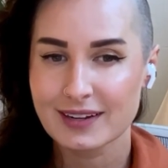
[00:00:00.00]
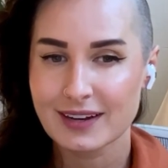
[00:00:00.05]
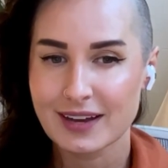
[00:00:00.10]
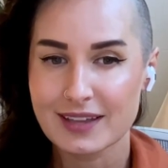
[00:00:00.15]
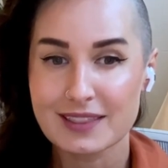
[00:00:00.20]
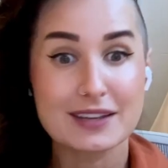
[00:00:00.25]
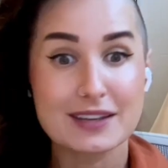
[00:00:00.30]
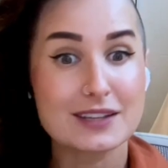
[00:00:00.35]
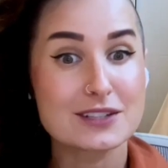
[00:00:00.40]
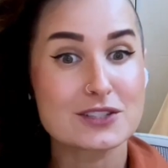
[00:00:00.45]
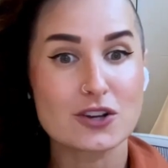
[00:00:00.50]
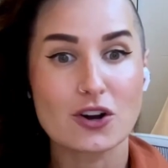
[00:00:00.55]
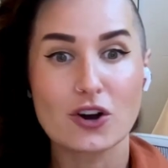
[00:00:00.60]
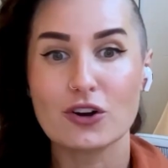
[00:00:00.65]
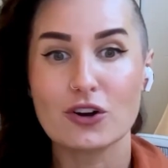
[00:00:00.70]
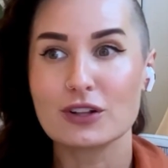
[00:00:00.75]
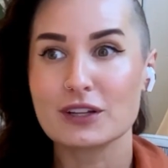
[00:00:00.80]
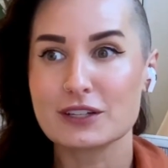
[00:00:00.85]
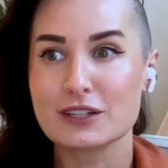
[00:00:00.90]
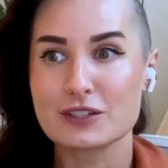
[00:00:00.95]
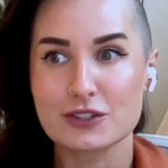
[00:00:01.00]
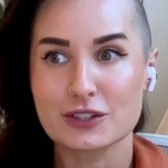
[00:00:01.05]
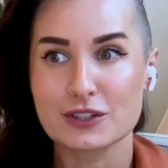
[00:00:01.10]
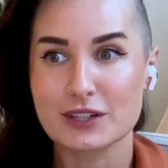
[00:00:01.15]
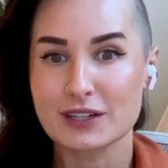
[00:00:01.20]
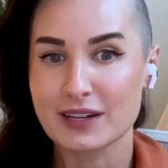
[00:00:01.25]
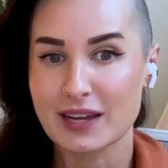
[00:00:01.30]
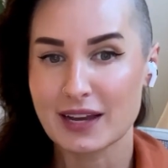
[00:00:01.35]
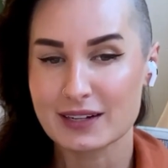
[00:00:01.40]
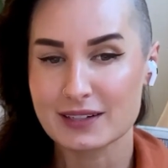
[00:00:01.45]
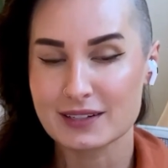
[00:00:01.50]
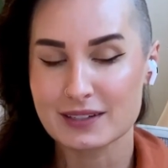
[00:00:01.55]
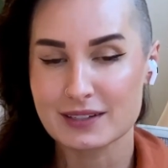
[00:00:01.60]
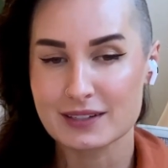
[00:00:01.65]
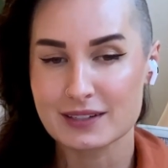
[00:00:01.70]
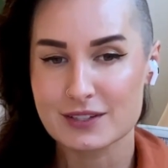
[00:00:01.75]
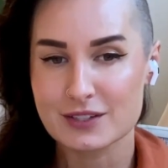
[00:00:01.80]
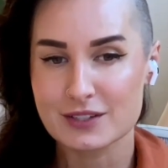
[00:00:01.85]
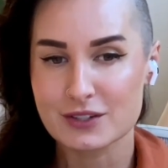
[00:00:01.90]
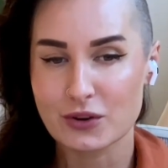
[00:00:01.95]
I think it's all
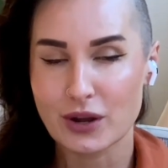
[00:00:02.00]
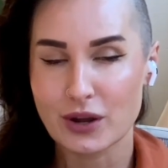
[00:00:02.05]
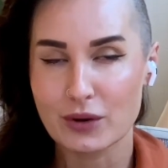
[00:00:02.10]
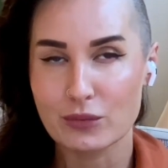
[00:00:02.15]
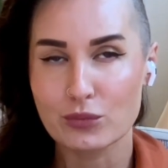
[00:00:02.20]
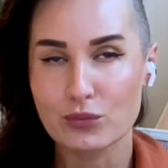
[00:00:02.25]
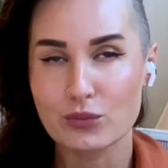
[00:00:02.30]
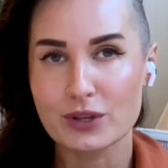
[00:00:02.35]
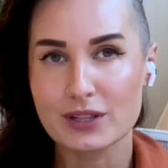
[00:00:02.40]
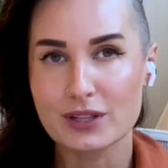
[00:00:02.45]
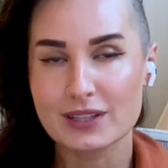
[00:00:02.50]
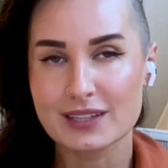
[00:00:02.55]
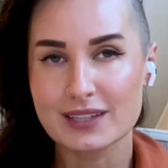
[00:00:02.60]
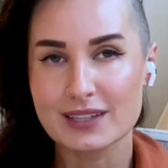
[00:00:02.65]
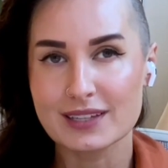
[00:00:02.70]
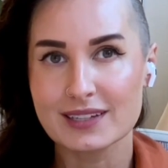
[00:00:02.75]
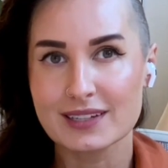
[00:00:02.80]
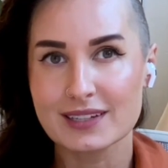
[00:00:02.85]
interconnected. So I really